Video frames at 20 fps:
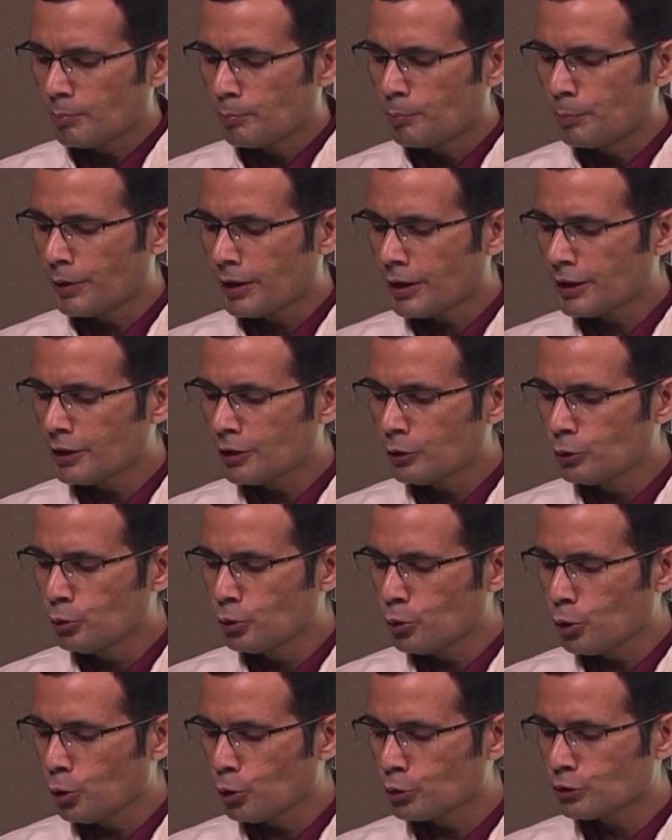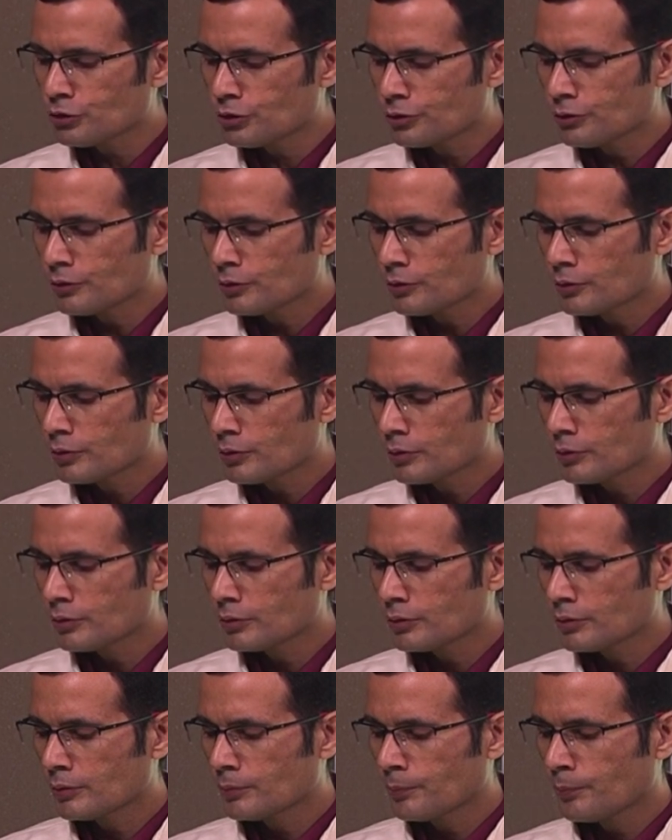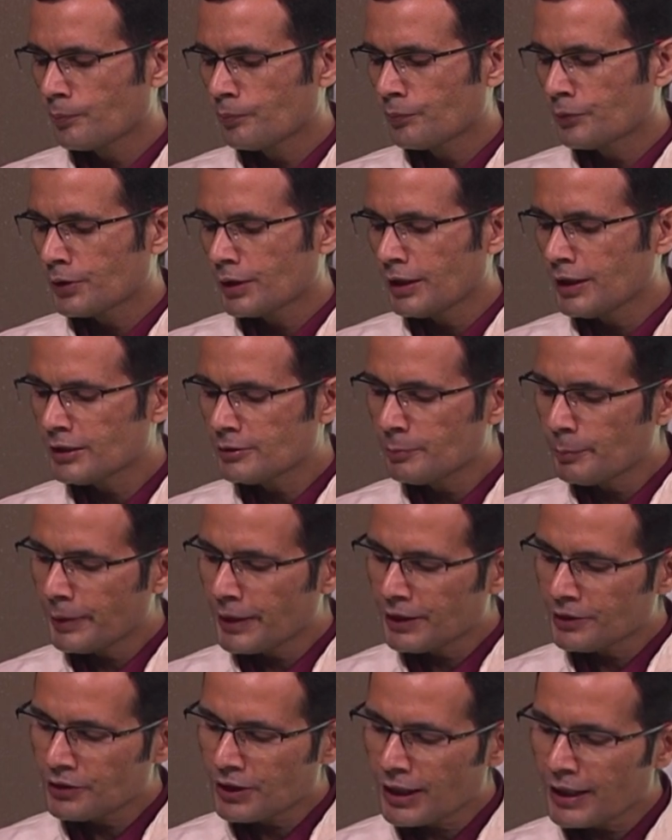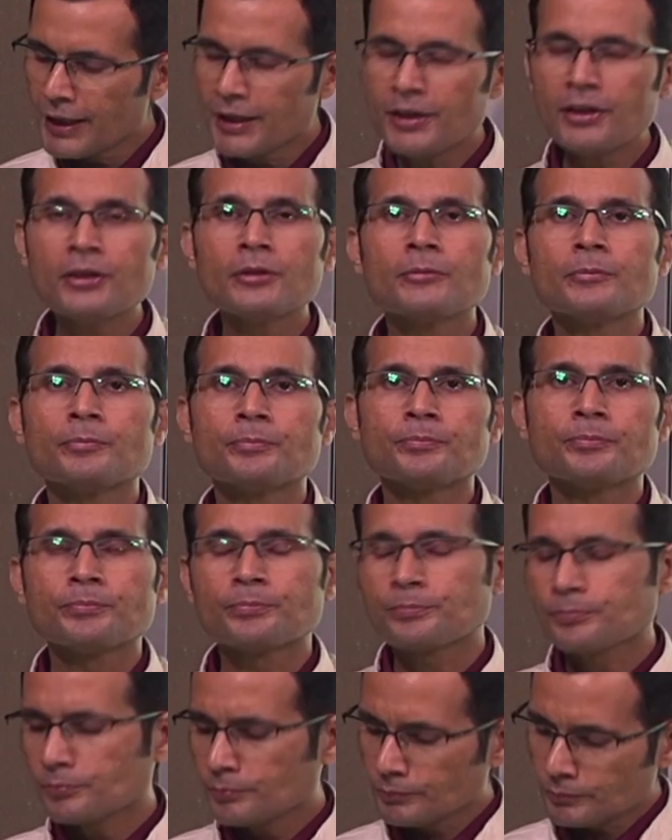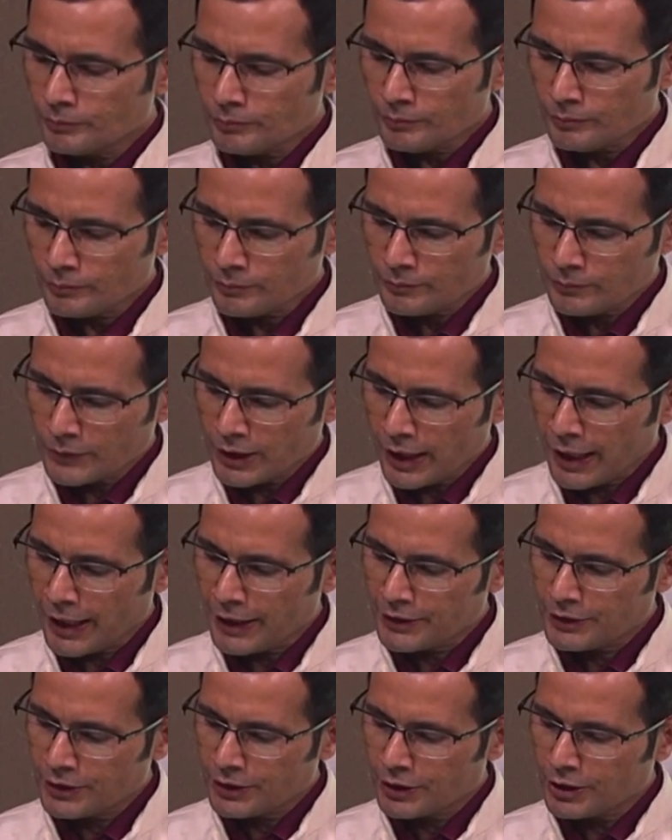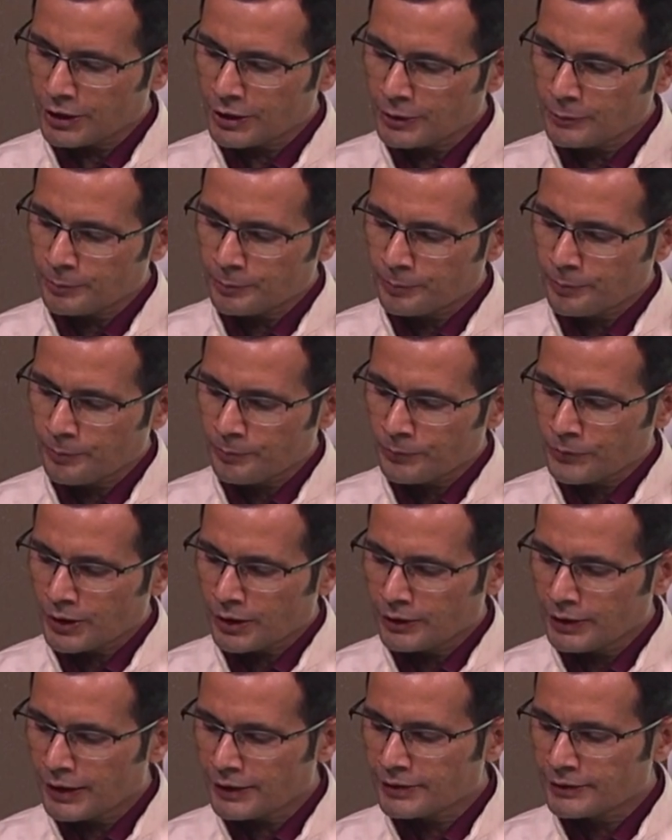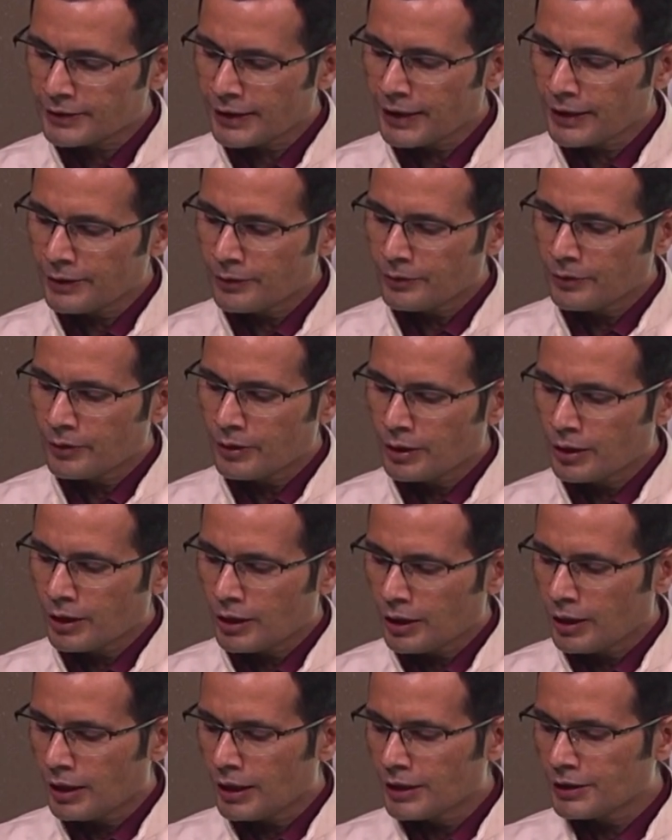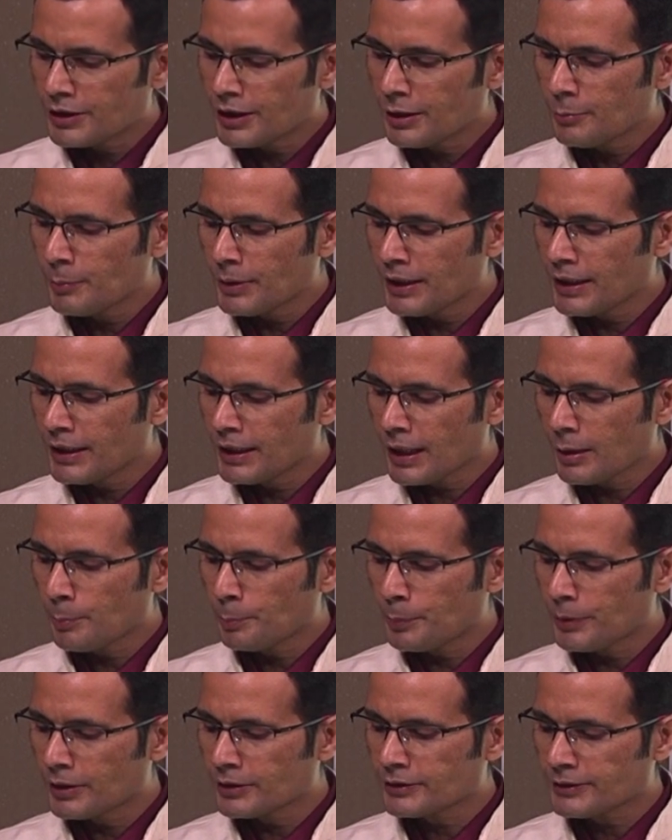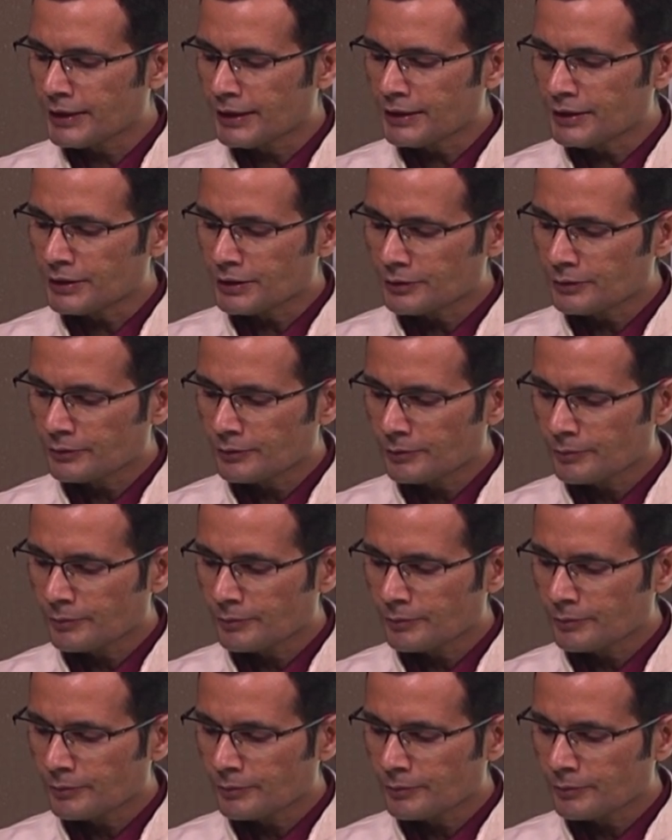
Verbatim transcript: blood glucose is maintained at uh, let us say 100 milligram percent